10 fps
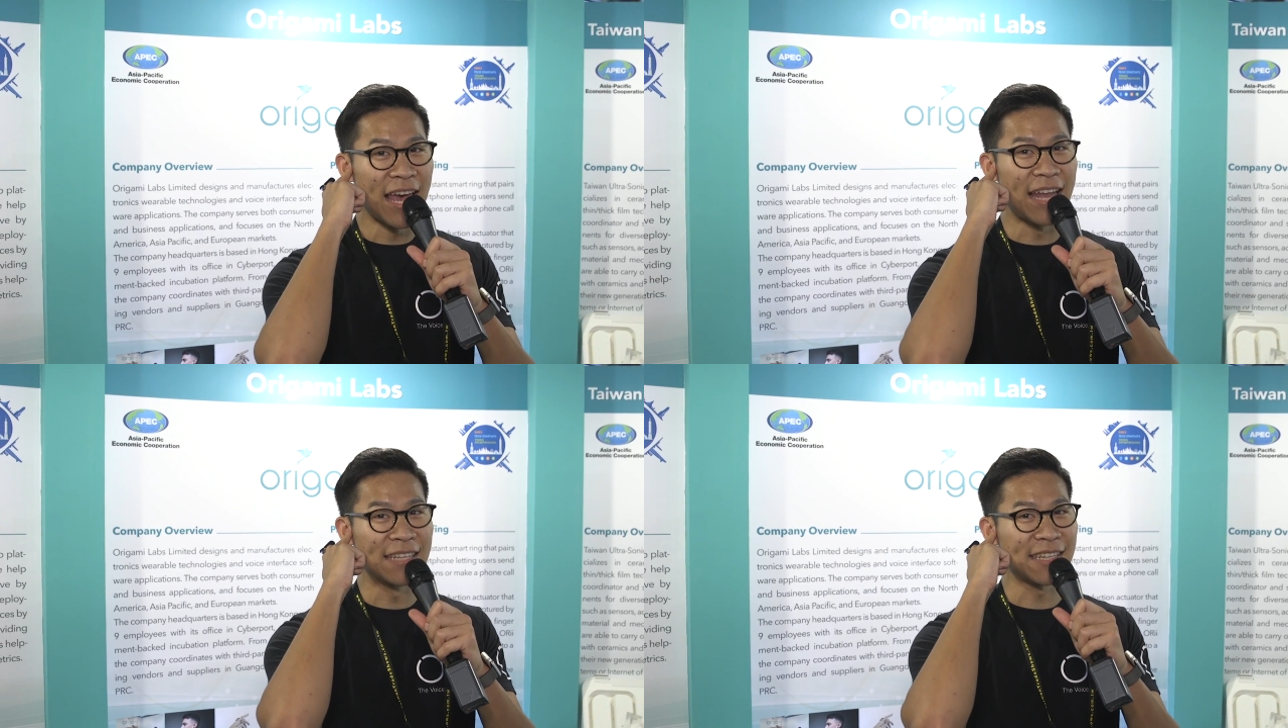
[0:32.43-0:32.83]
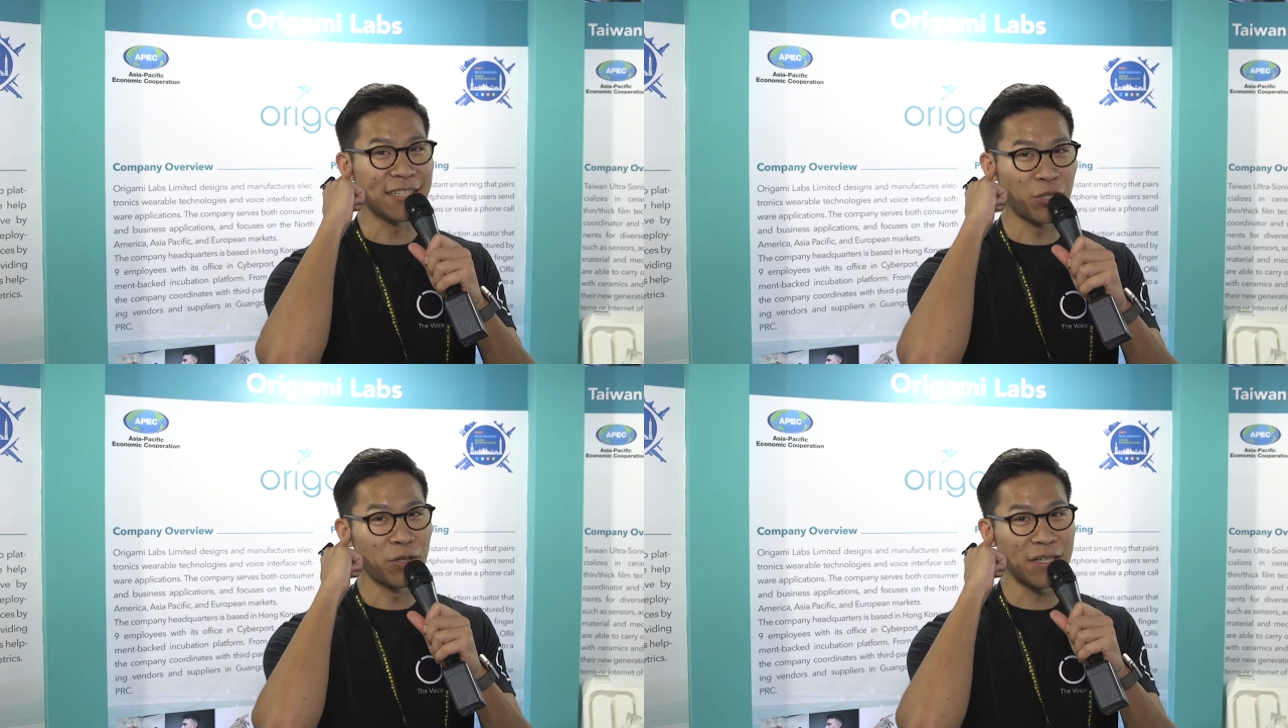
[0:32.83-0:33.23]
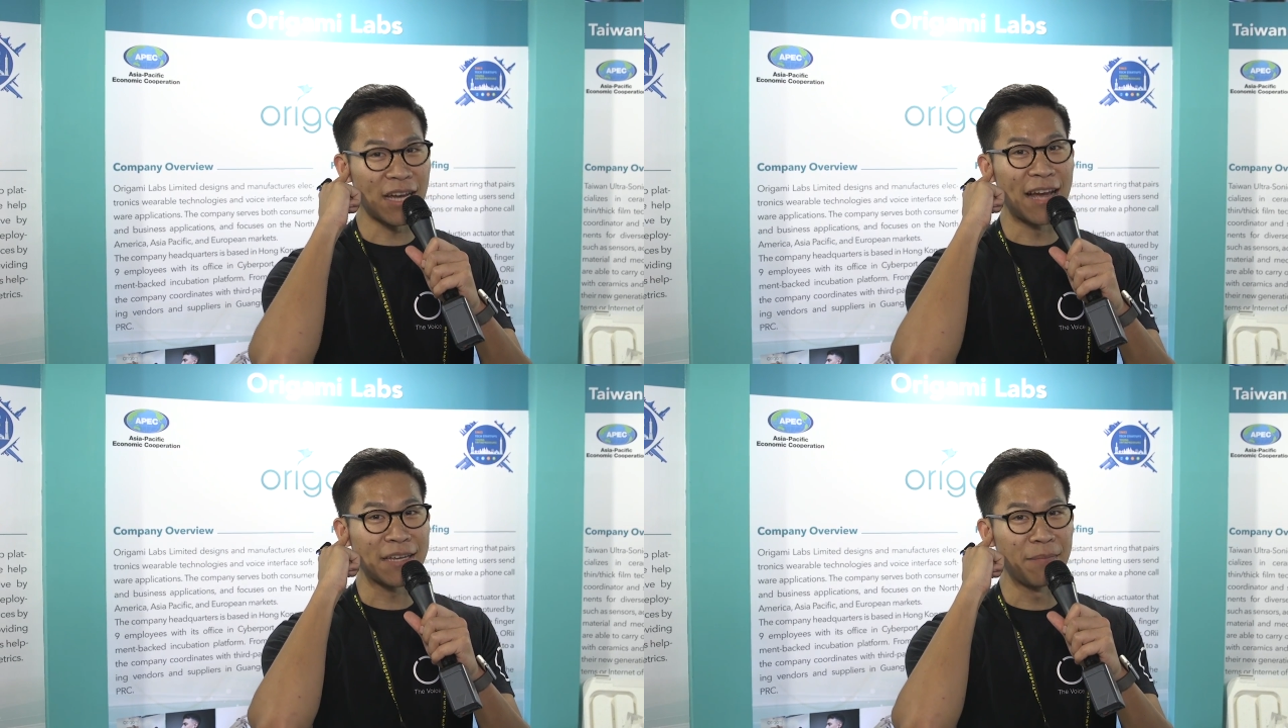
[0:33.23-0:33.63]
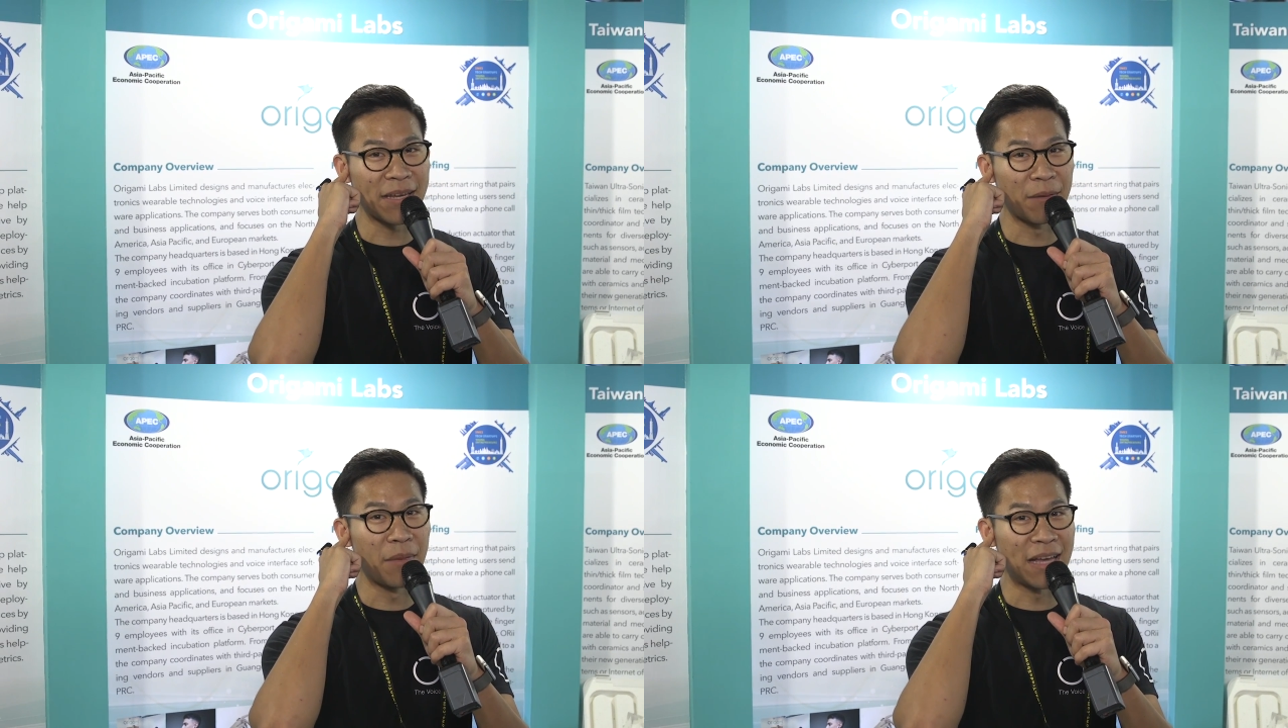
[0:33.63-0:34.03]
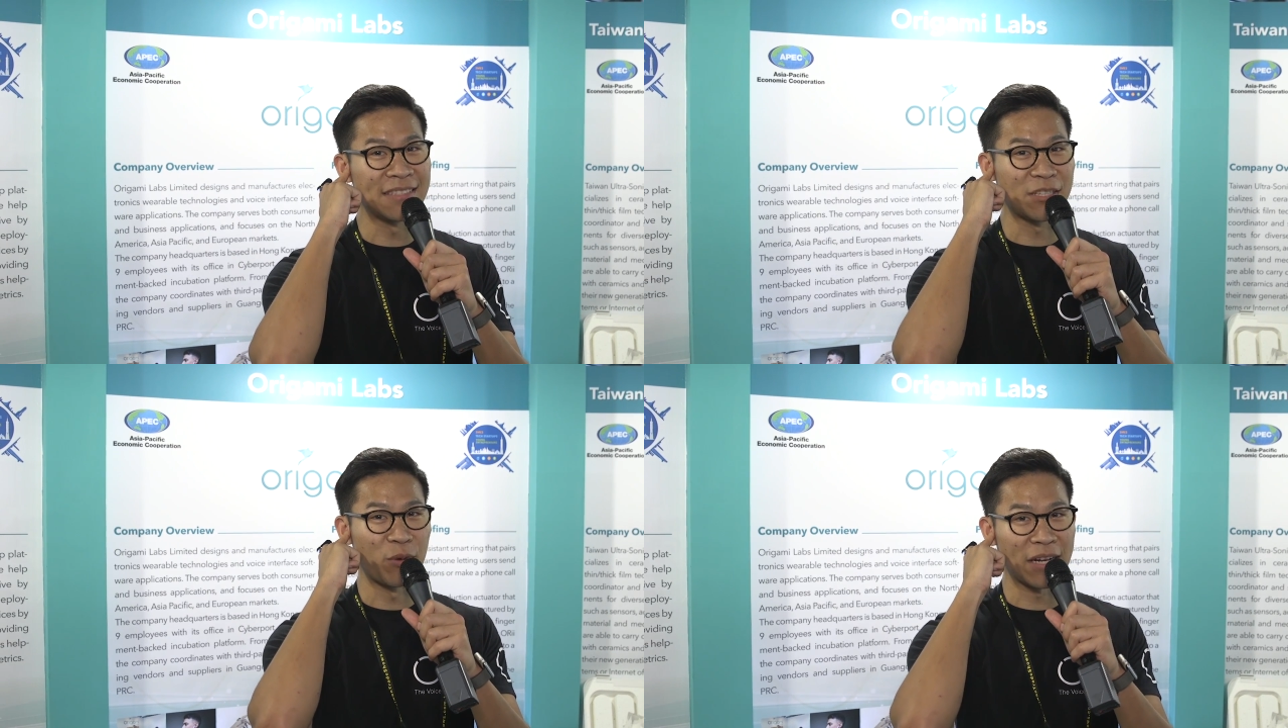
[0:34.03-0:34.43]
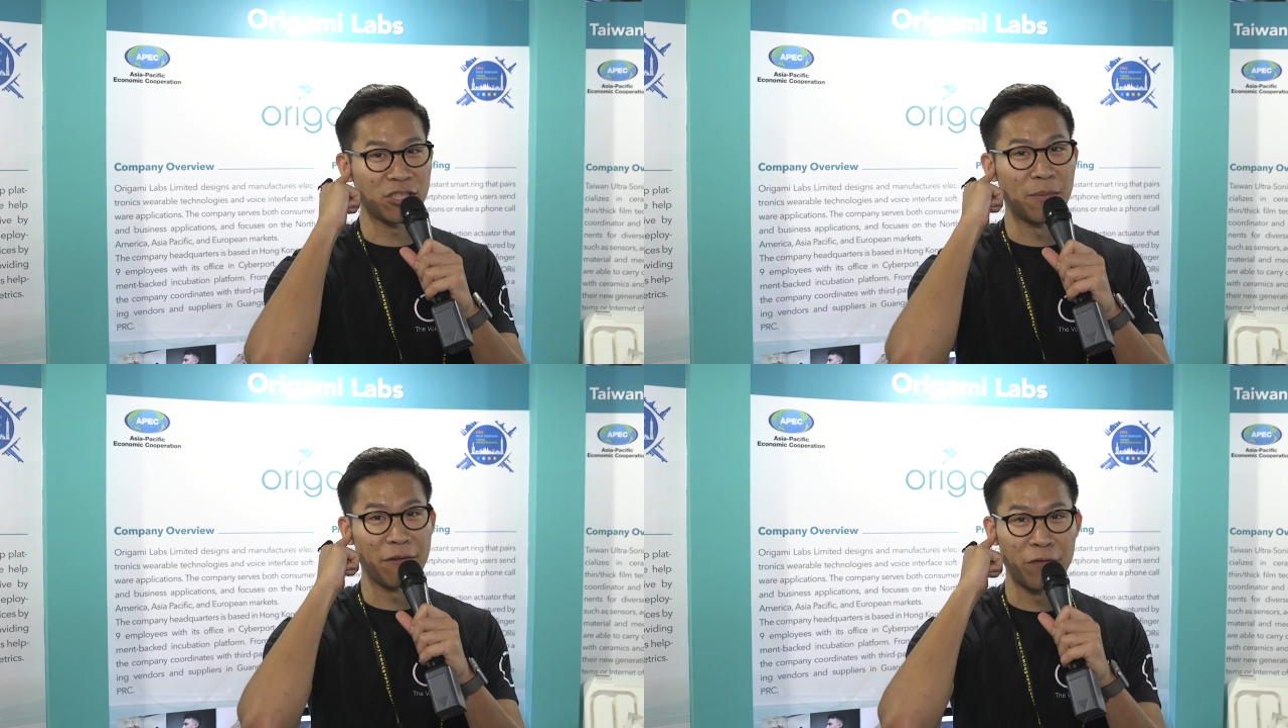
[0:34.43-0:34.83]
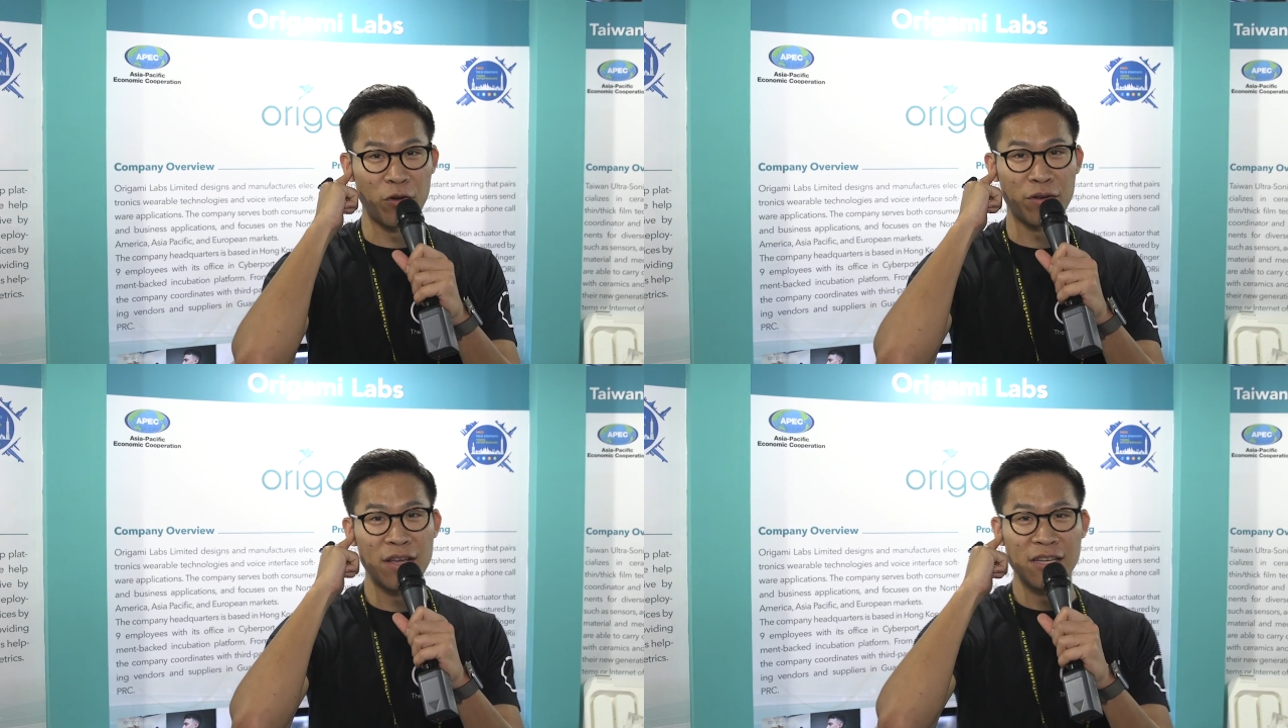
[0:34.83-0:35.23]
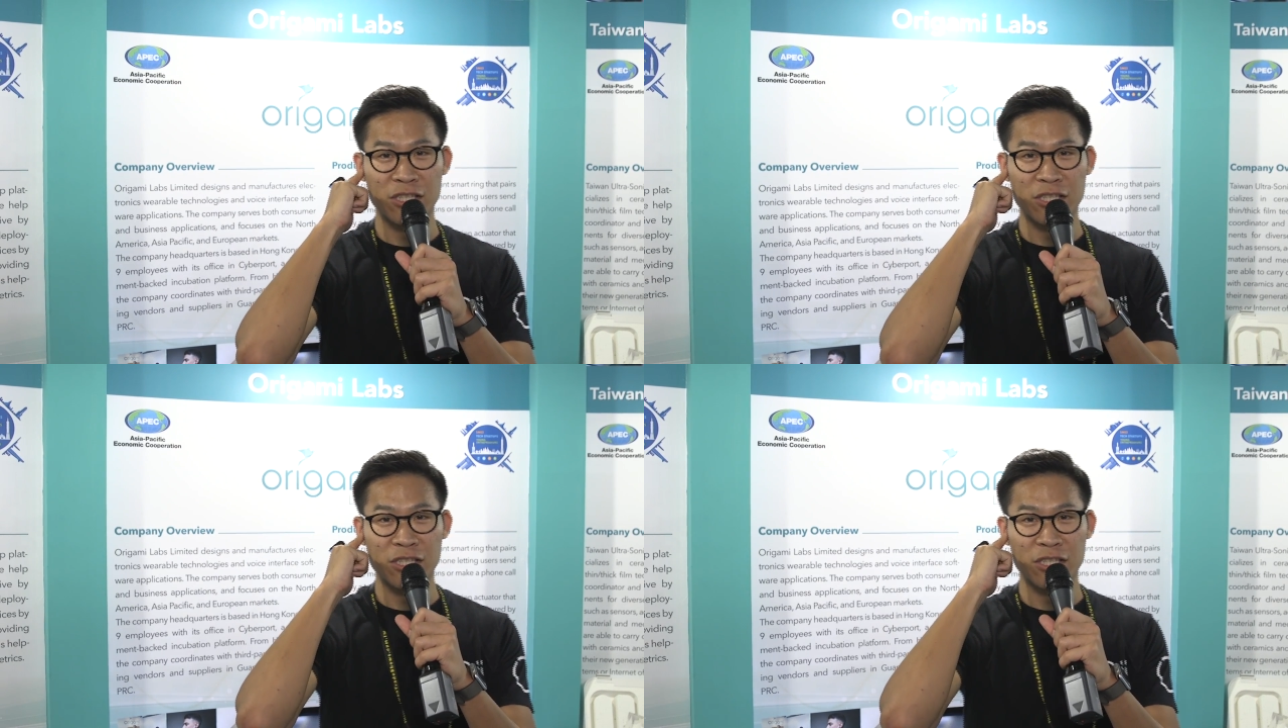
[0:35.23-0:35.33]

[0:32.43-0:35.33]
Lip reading: And as I talk, I can make commands directly to my phone.